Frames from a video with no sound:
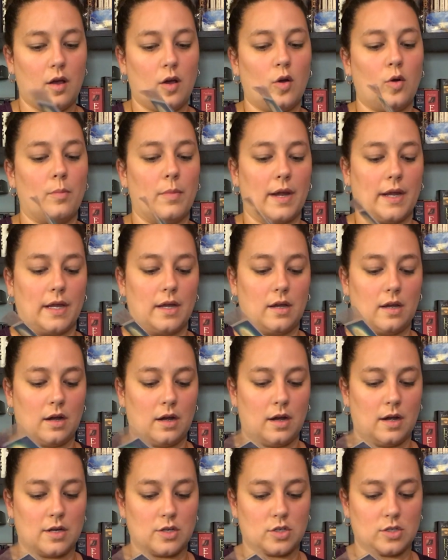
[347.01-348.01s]
Oh my
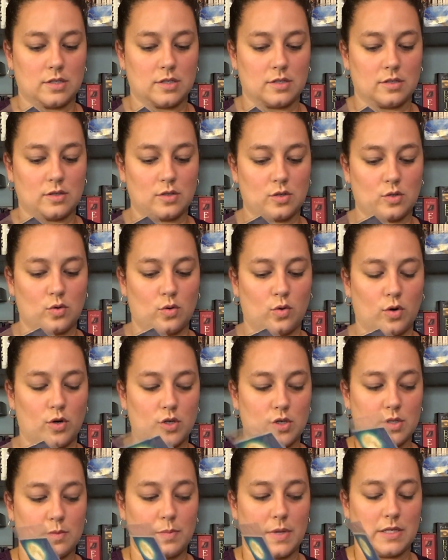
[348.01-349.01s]
gosh, this looks
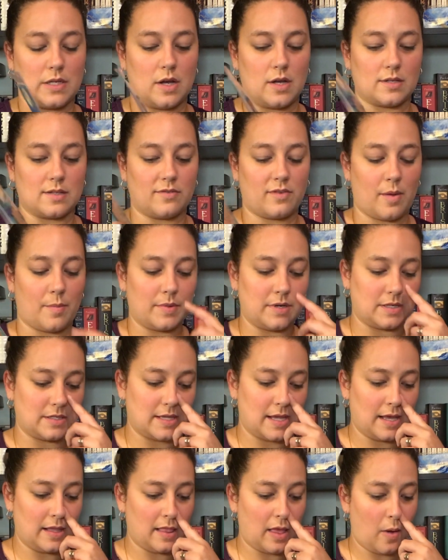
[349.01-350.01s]
gorgeous. My dogs have come in to
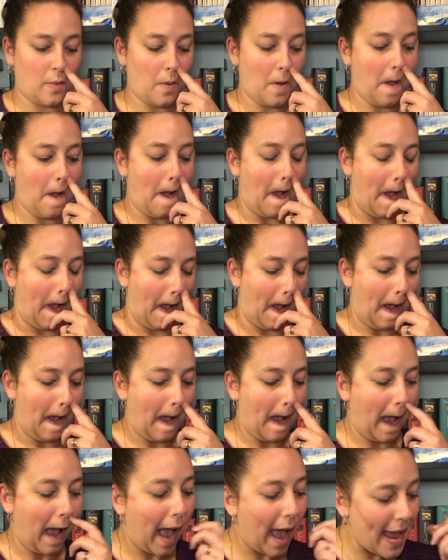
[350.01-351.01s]
say hello.
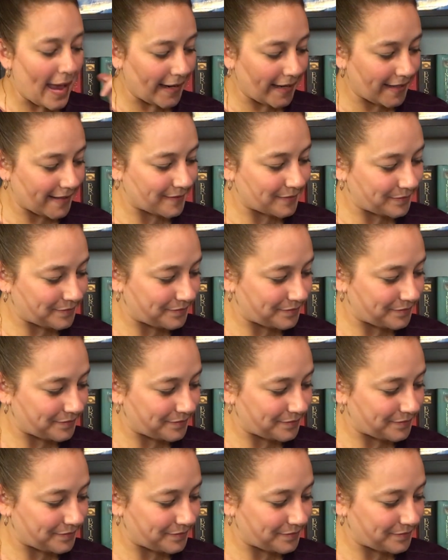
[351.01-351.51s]
Hi.